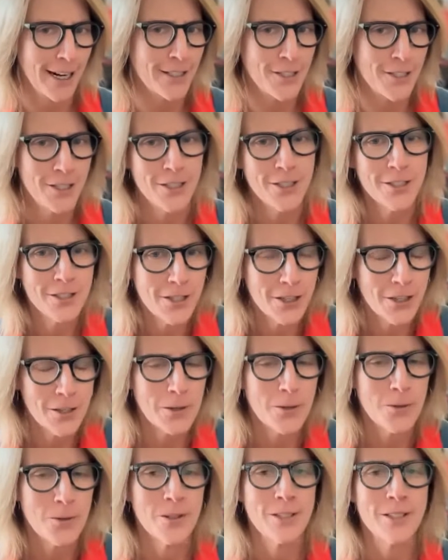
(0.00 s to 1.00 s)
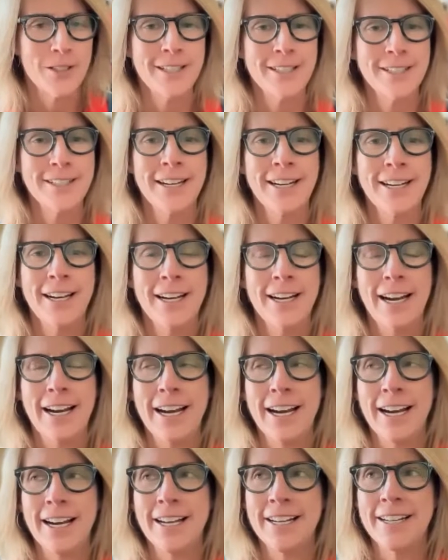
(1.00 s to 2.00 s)
She just took the courses,
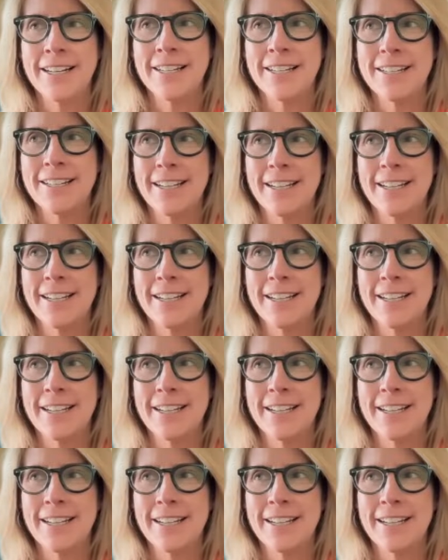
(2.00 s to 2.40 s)
and